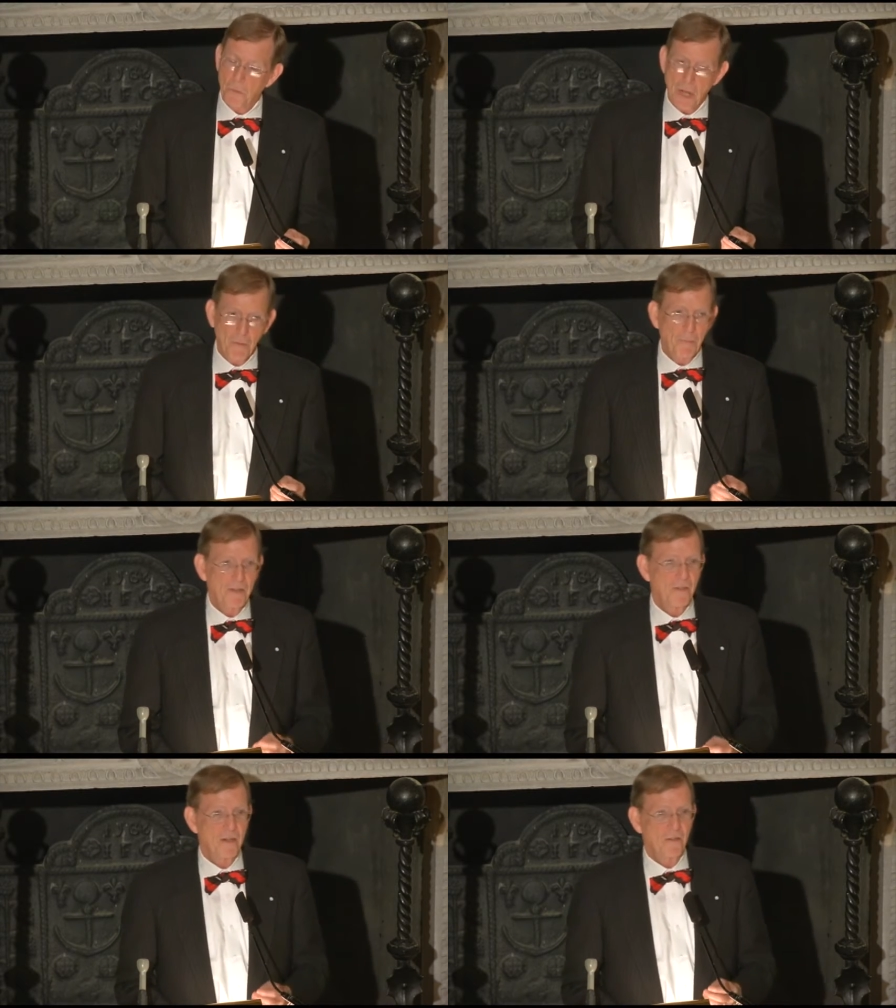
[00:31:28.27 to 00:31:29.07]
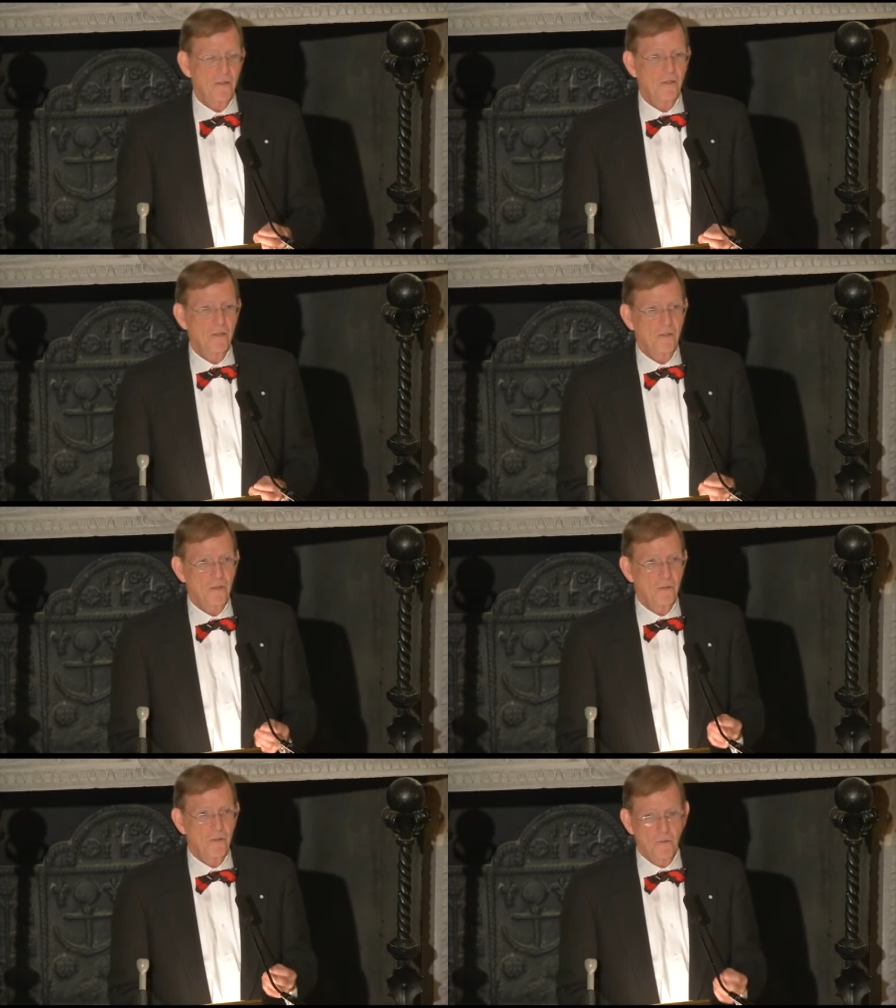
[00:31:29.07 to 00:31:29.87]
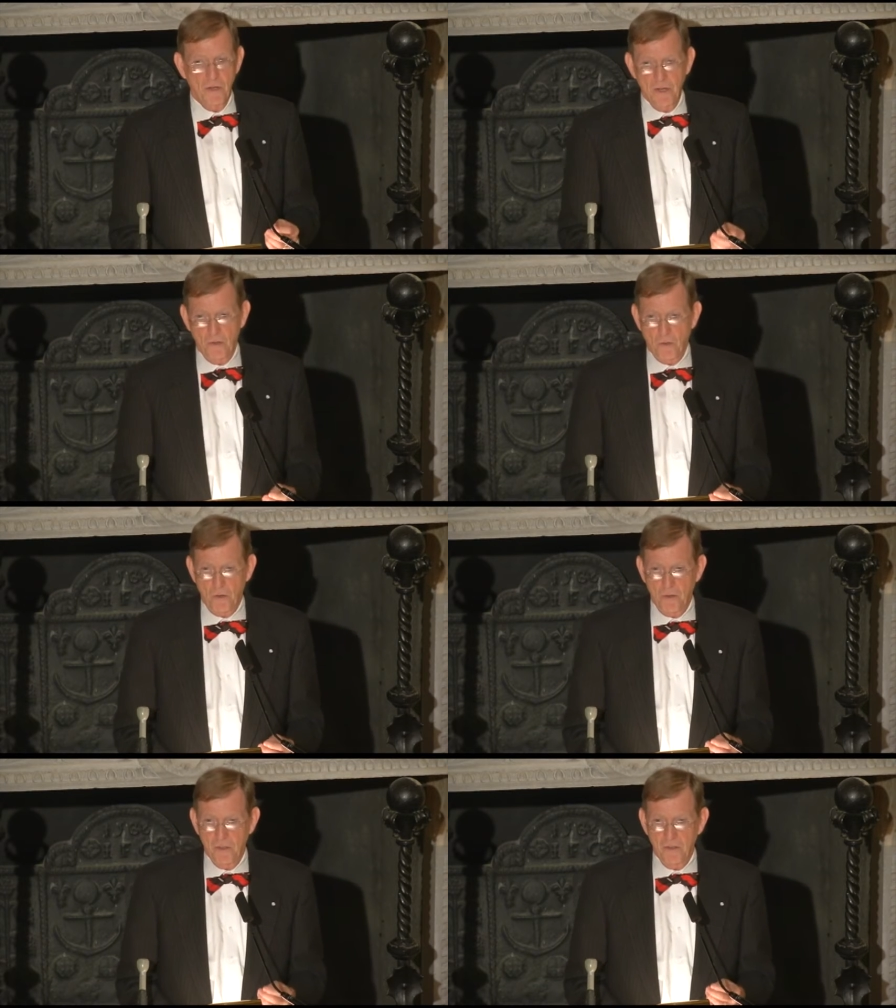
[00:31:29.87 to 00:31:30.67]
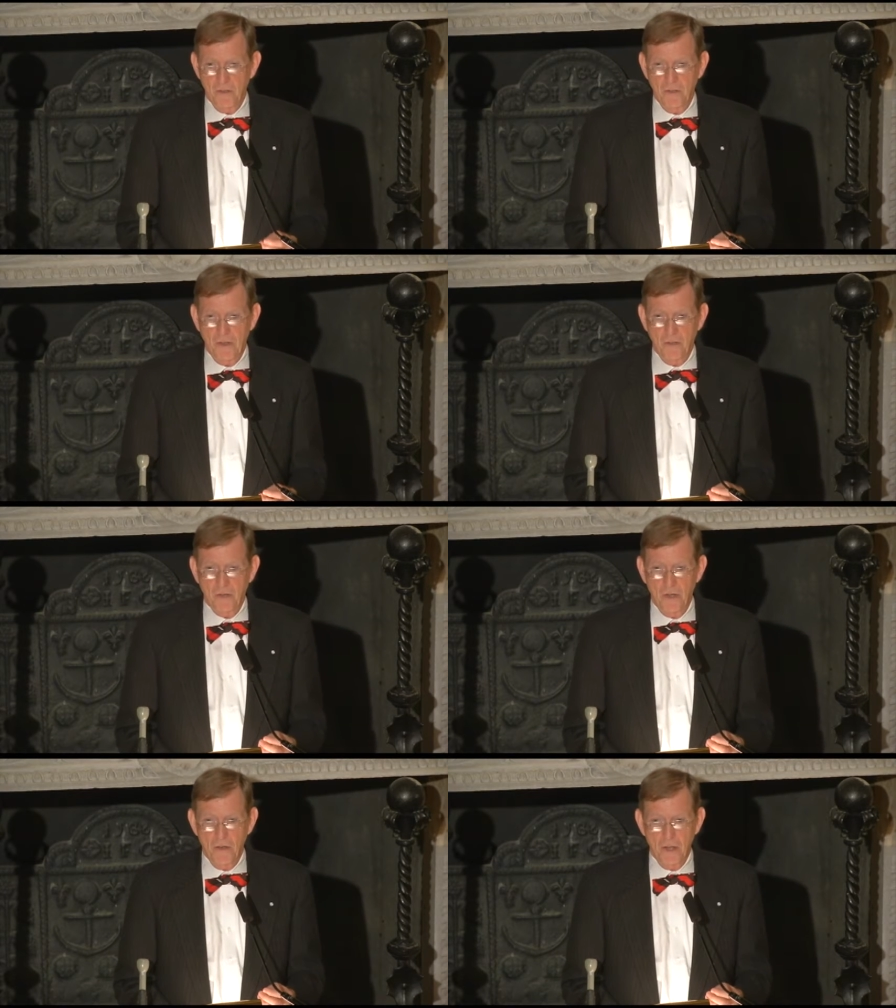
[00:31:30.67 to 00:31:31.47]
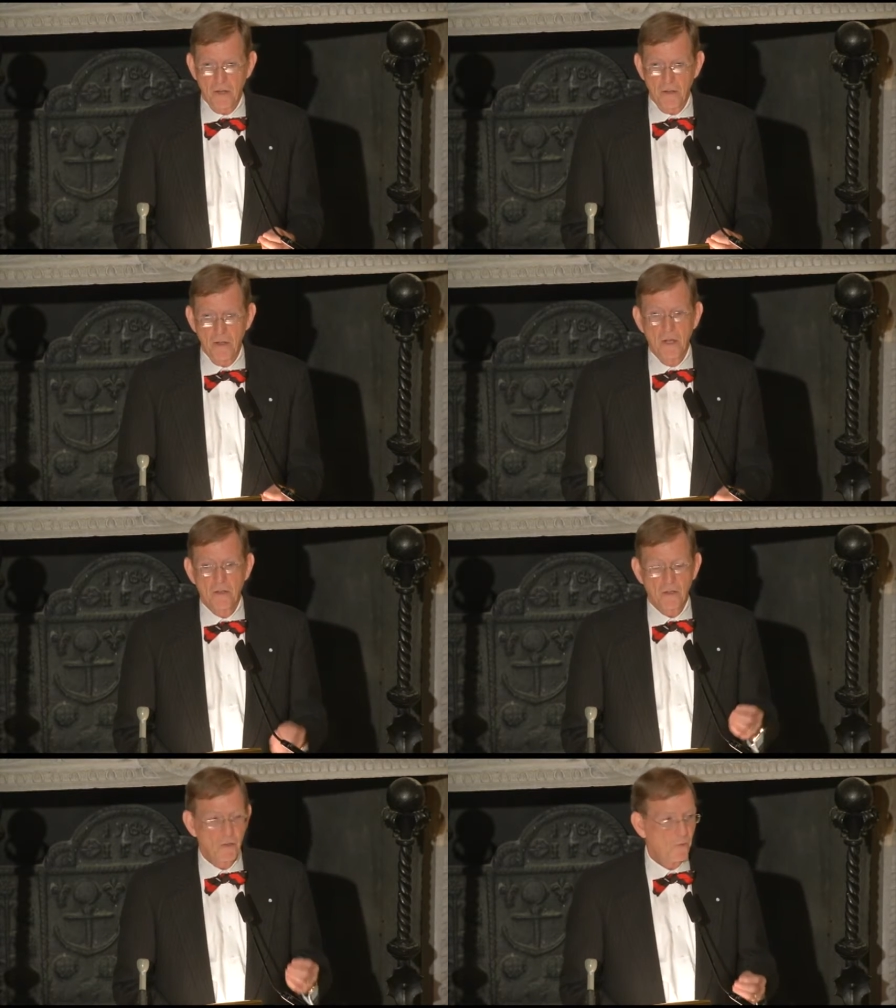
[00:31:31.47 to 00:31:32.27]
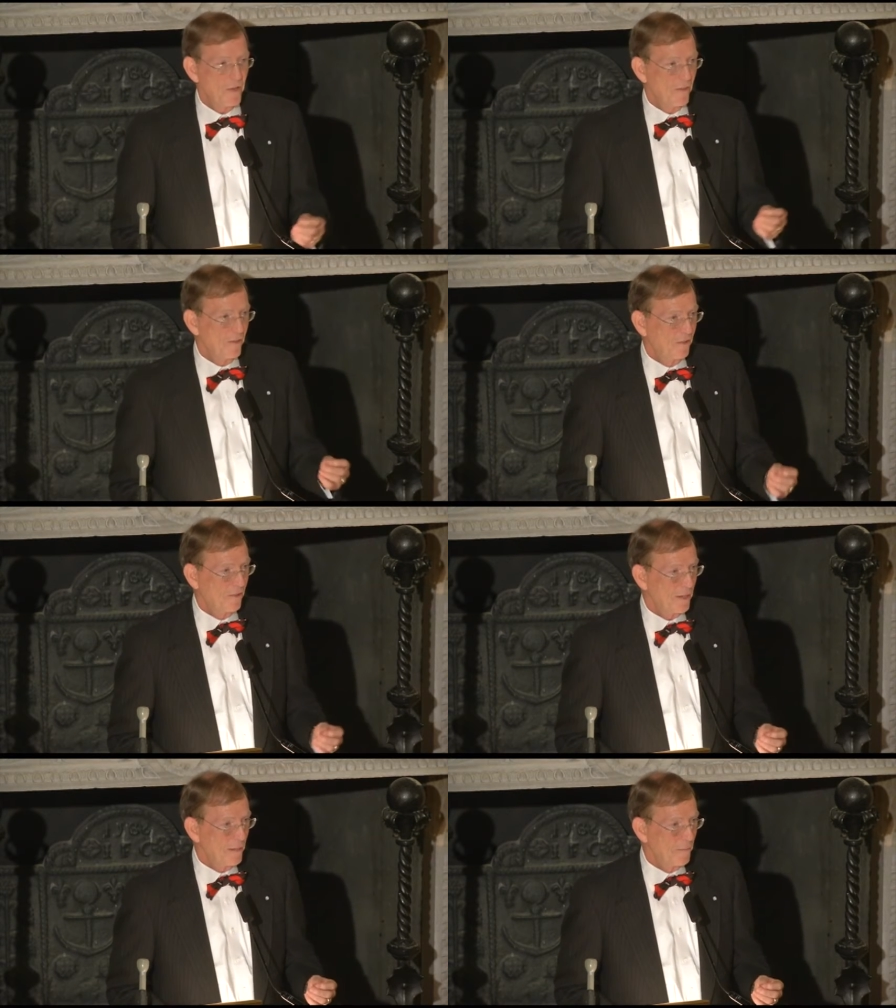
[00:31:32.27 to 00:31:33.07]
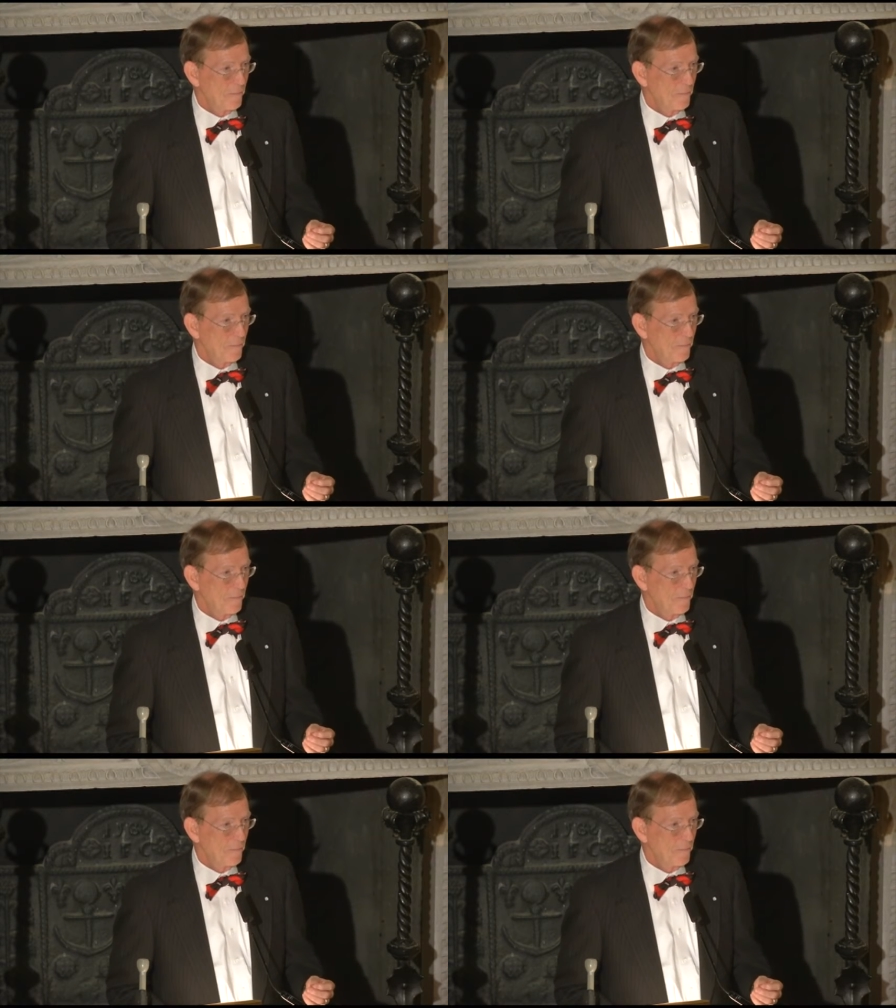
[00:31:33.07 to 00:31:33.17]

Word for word: probably at the insistence of civilian authorities in South Carolina, to defend the city.